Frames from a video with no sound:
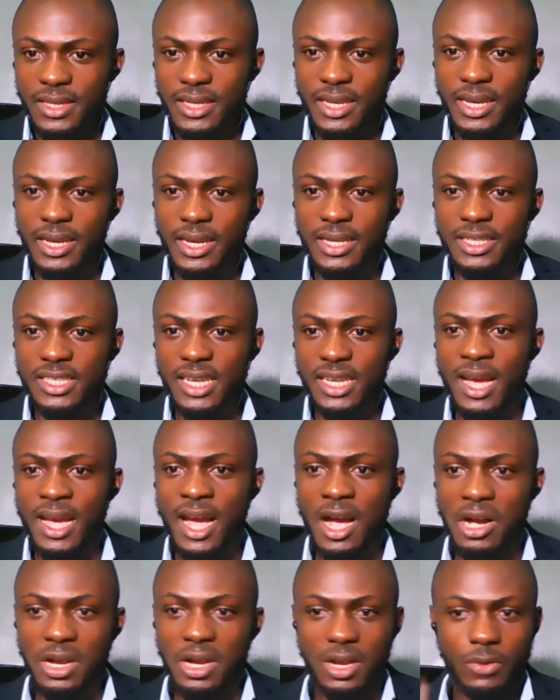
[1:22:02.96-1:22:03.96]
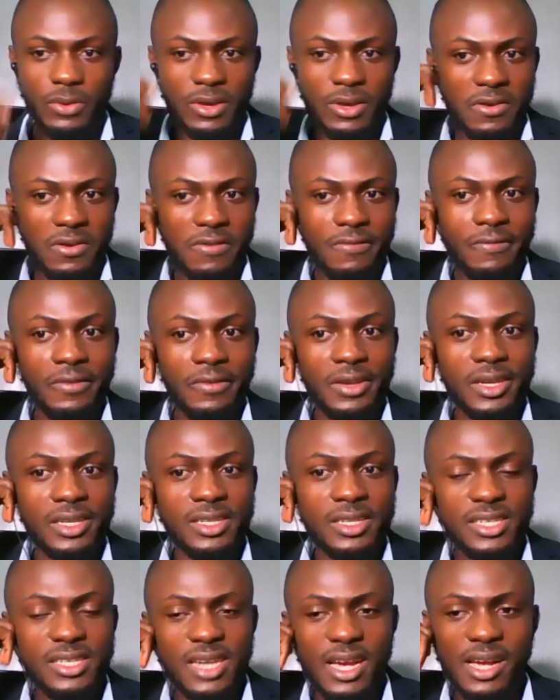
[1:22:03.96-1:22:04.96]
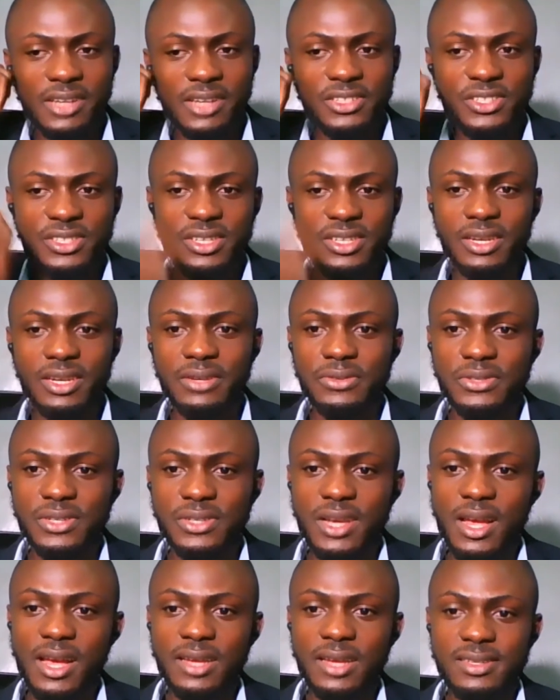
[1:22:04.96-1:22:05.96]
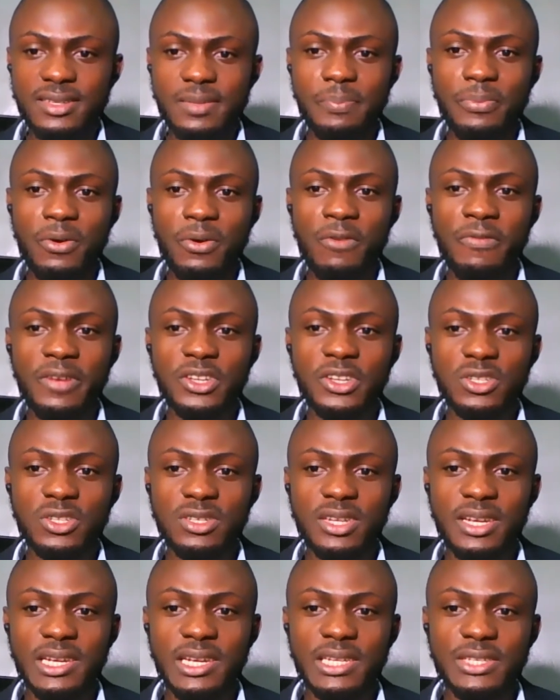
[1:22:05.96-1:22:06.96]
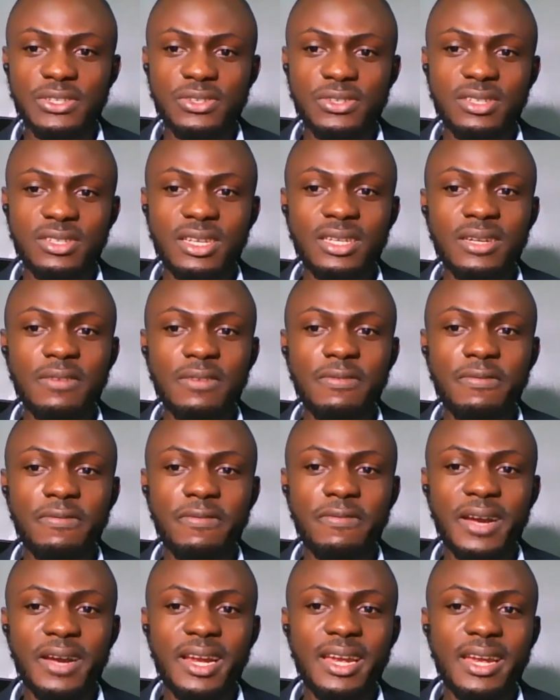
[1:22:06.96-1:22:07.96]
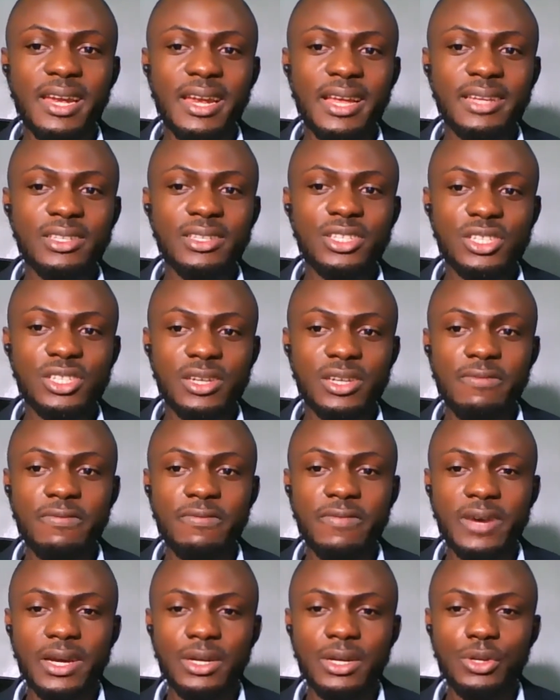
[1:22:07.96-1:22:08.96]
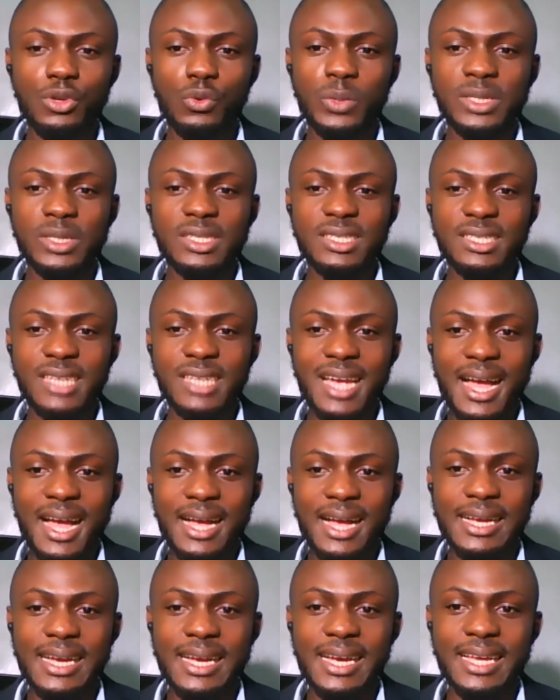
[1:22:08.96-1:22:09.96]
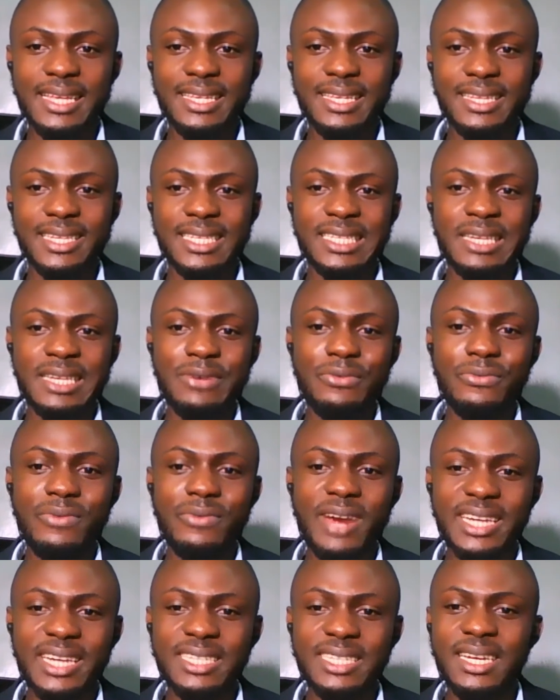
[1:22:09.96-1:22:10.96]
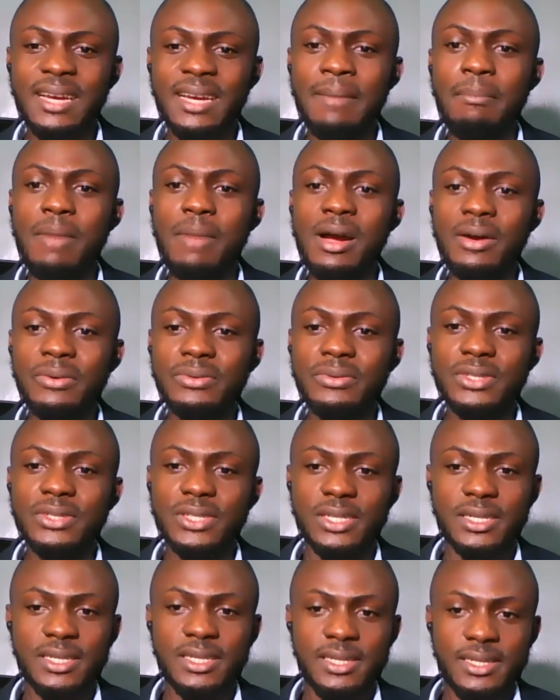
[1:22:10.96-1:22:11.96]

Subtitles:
Yeah, say how can we convince ourselves as a professionals that the financial value we tag is the right amount?